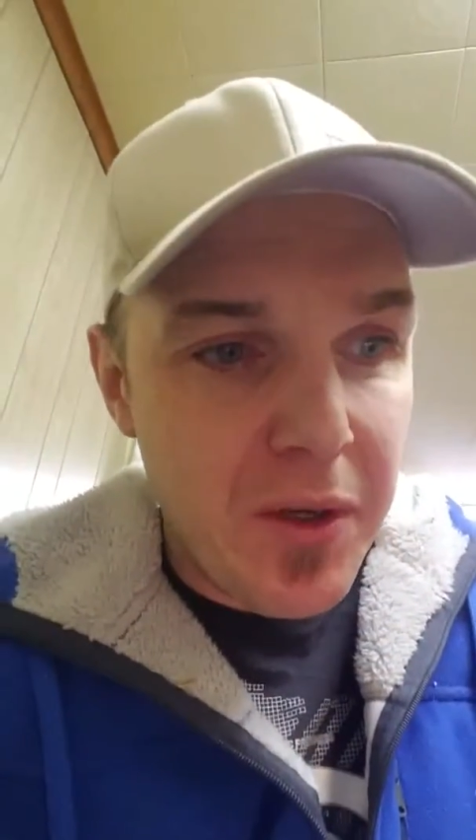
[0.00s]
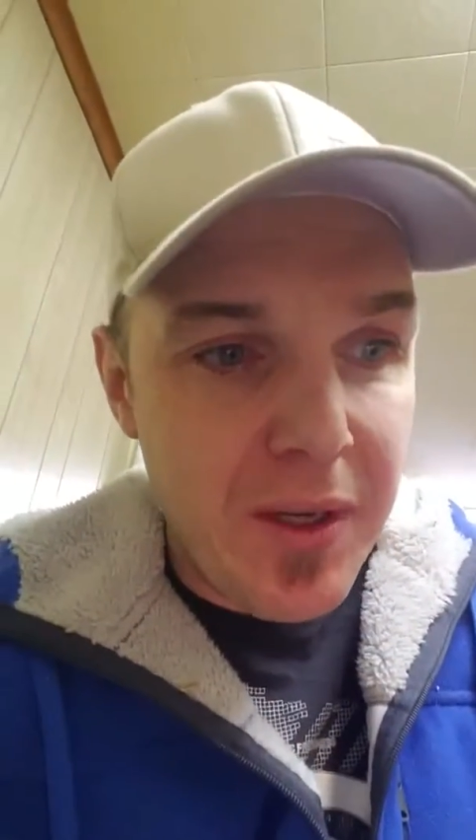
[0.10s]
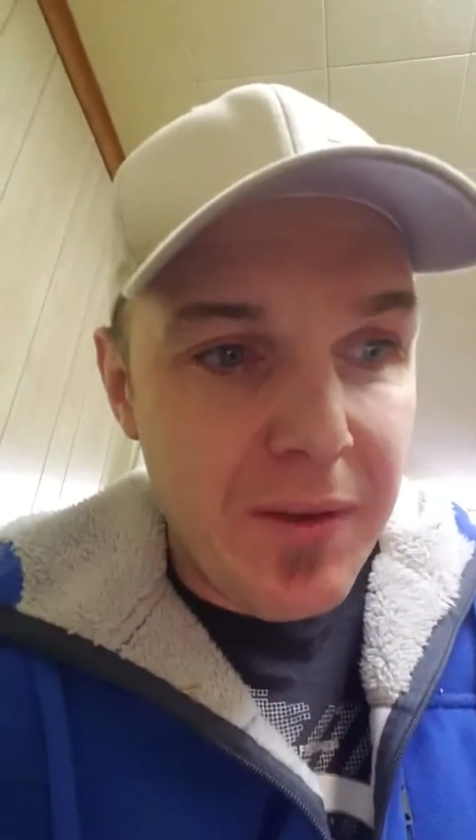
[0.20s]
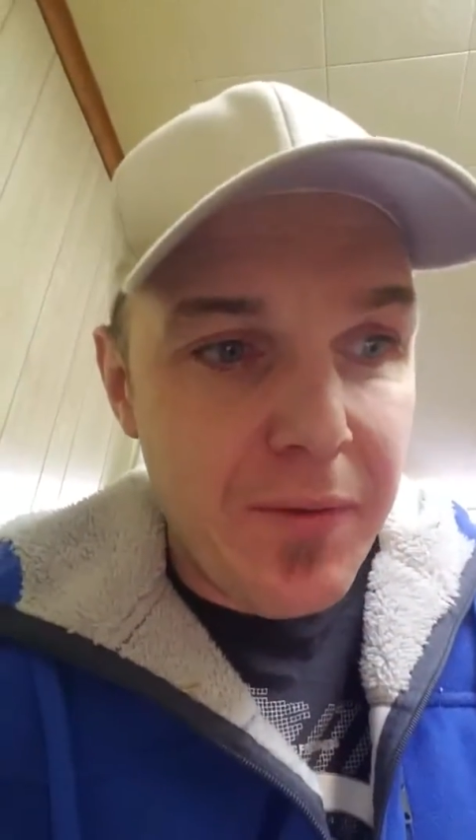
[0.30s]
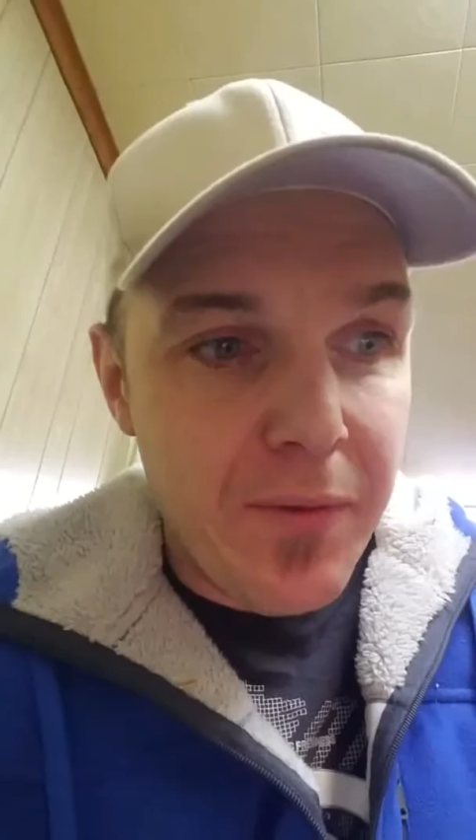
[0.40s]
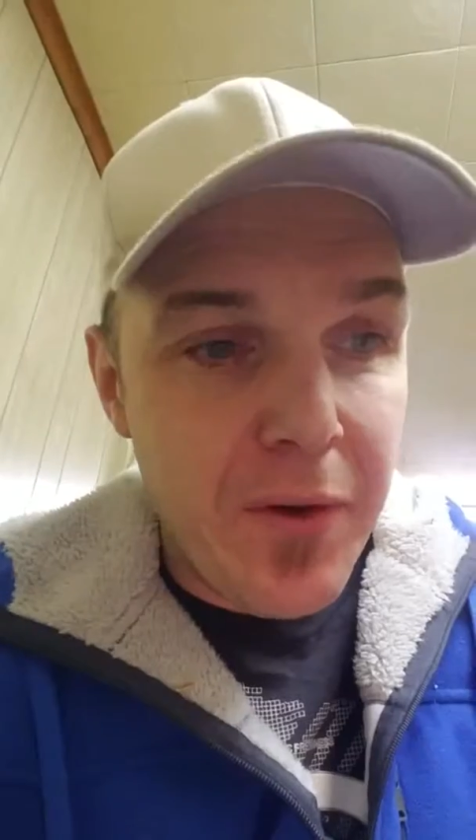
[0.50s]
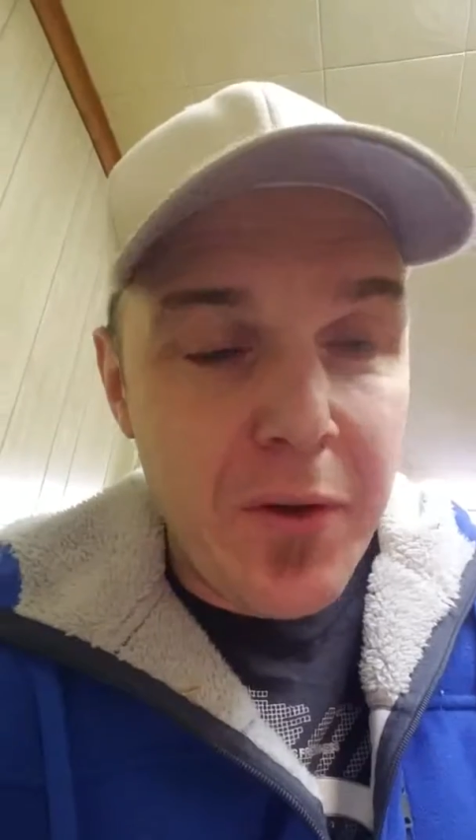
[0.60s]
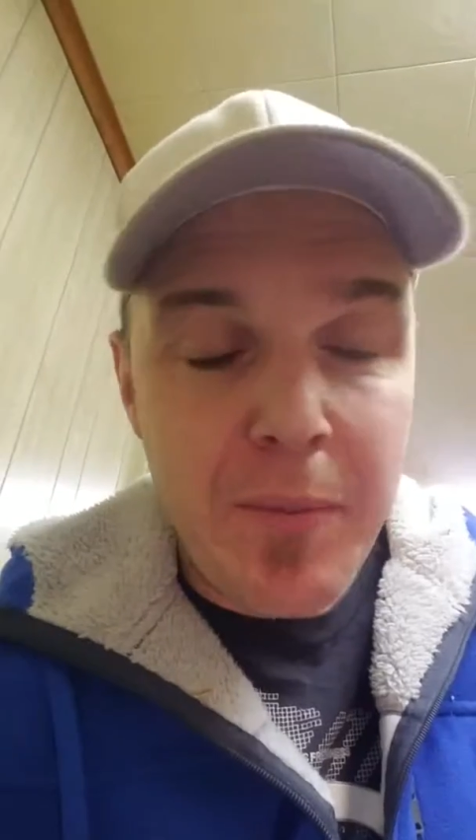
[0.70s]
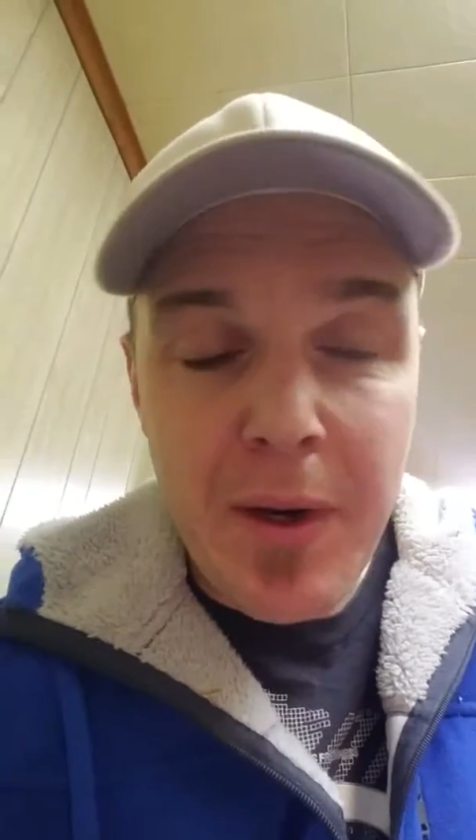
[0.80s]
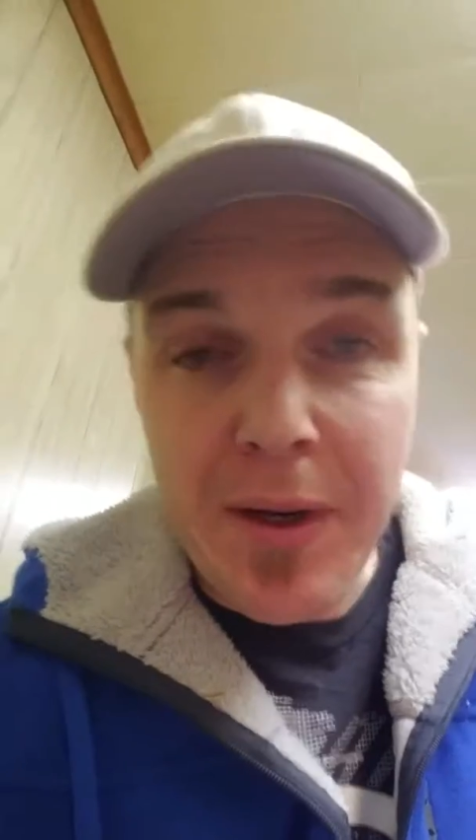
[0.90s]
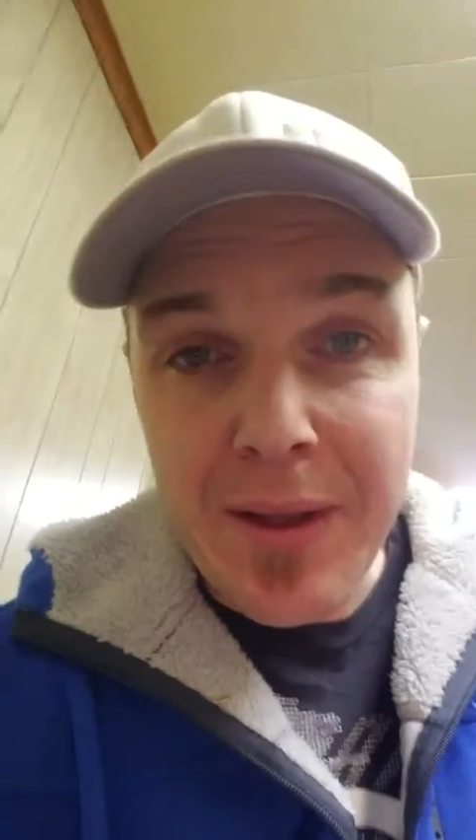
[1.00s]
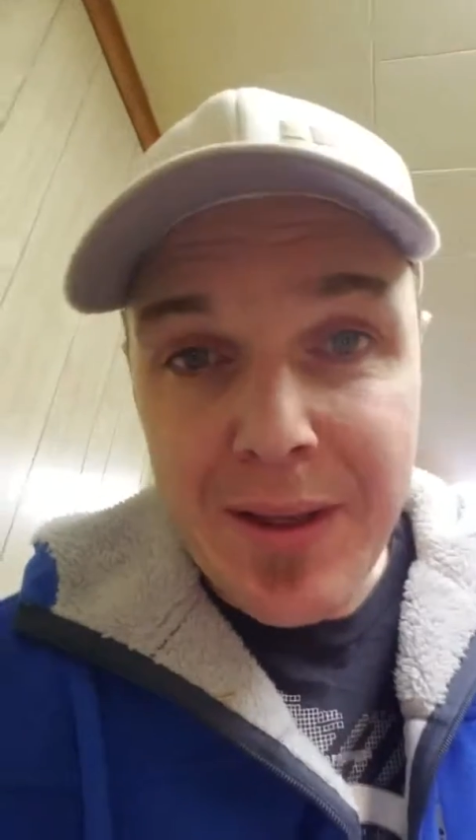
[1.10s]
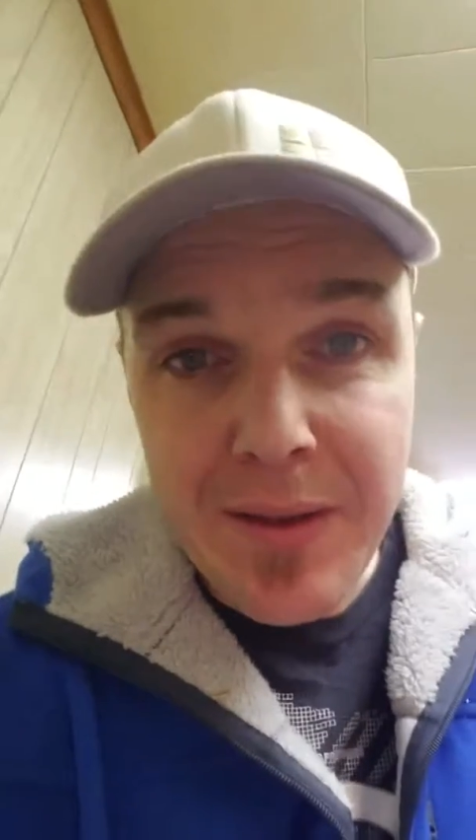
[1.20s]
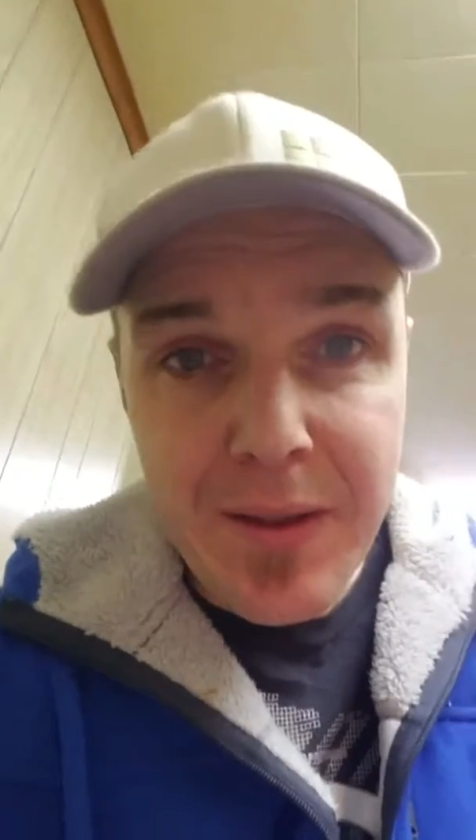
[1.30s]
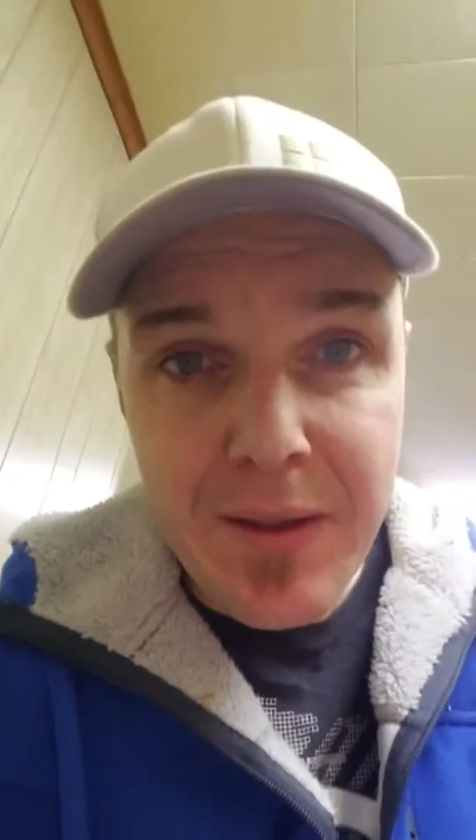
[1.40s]
you the first part of
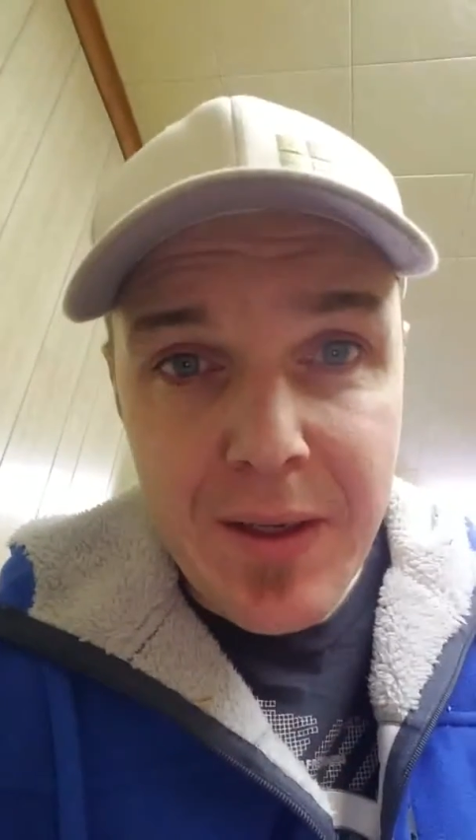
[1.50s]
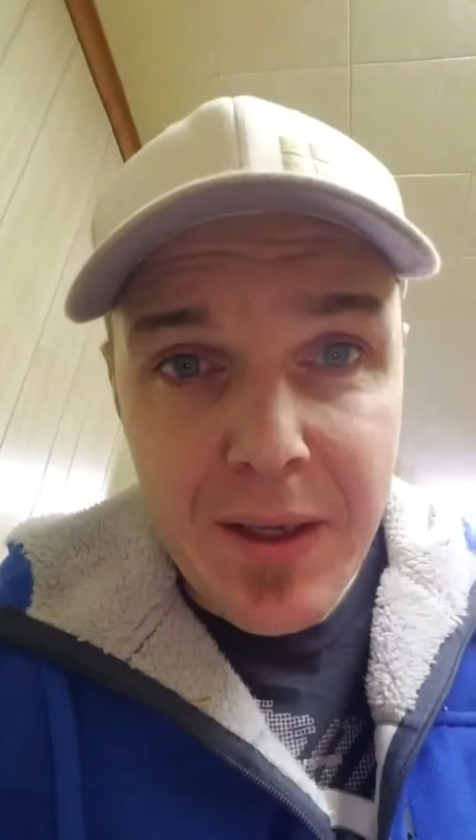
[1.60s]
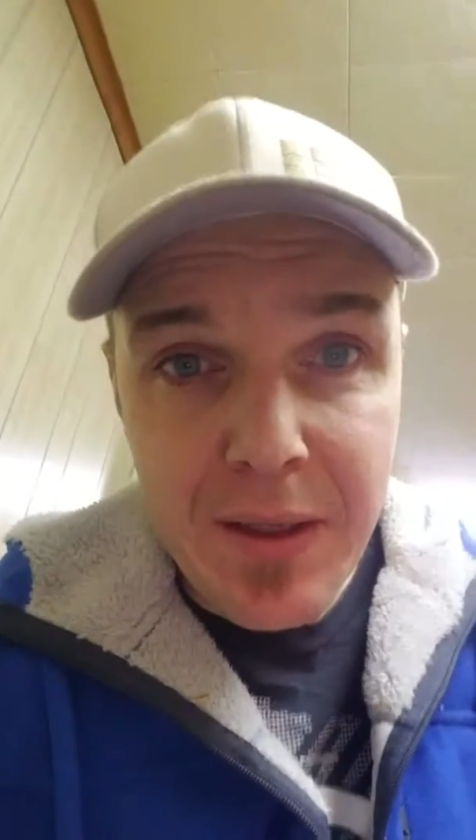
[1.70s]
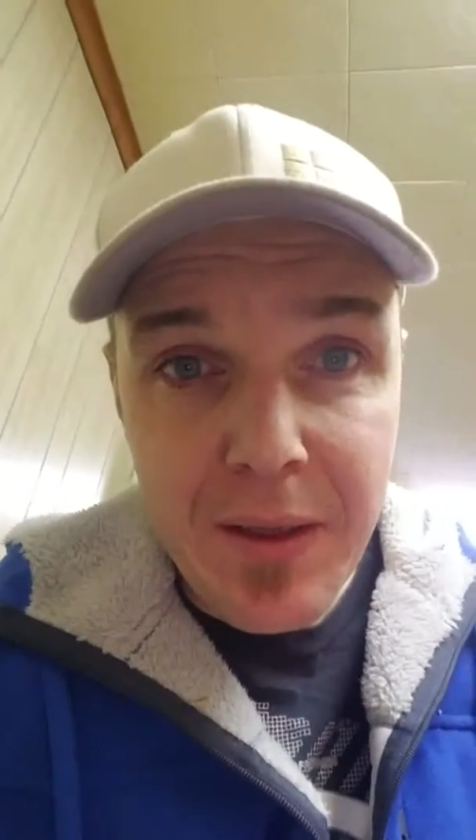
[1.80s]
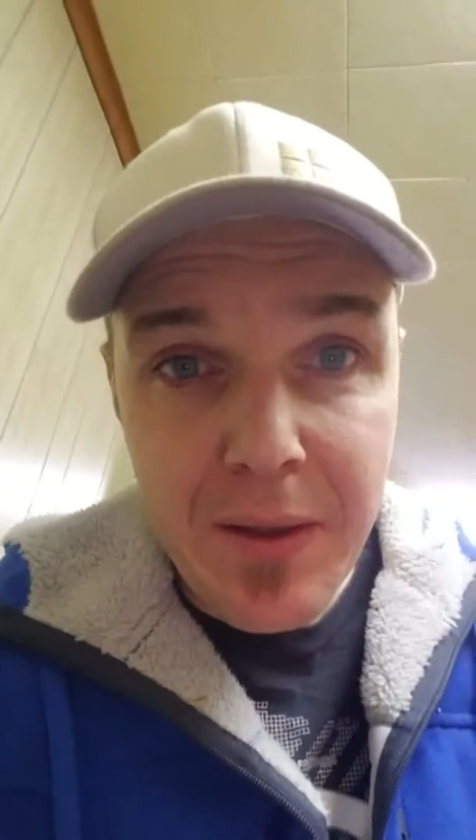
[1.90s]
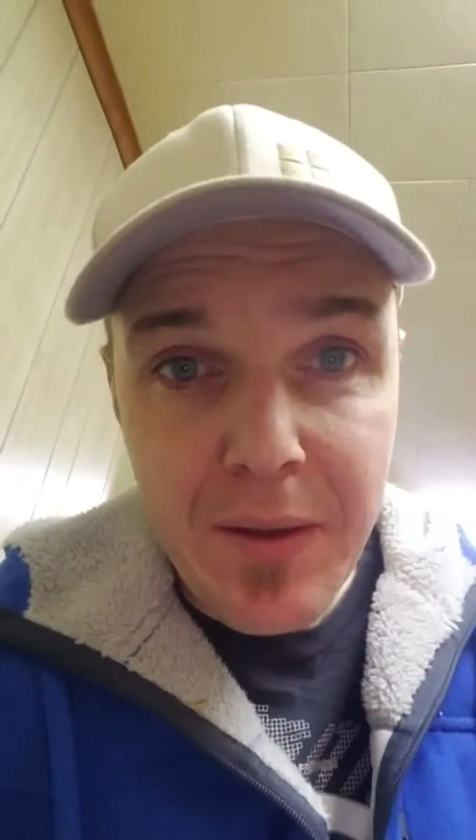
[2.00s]
this because I